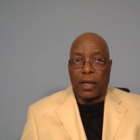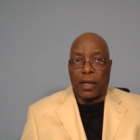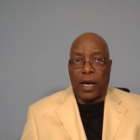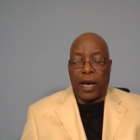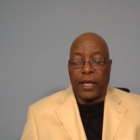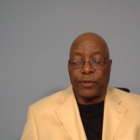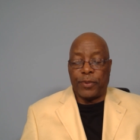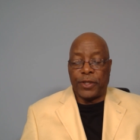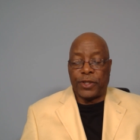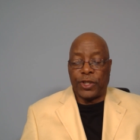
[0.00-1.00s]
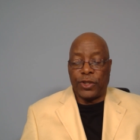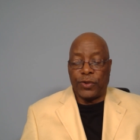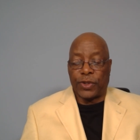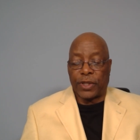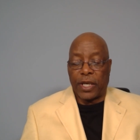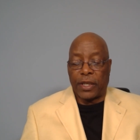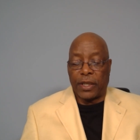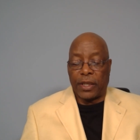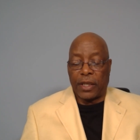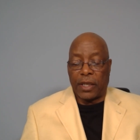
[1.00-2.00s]
Our HBCU
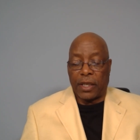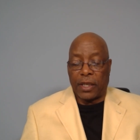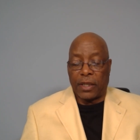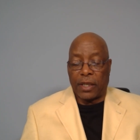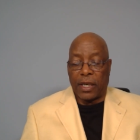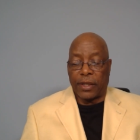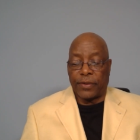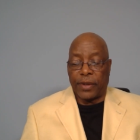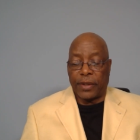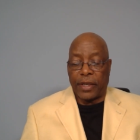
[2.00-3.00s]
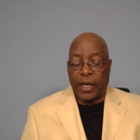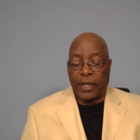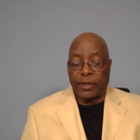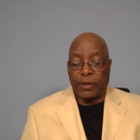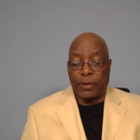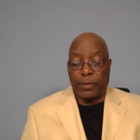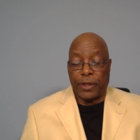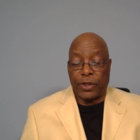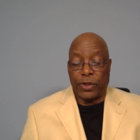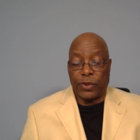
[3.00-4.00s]
Sunday uh, honoring
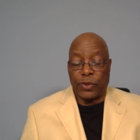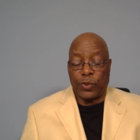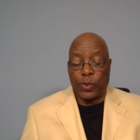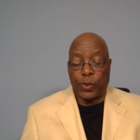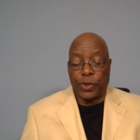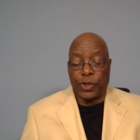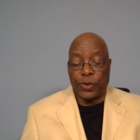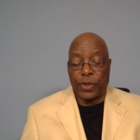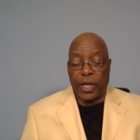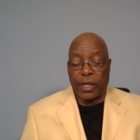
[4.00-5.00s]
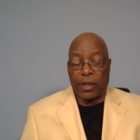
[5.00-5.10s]
HBCUs, we will do that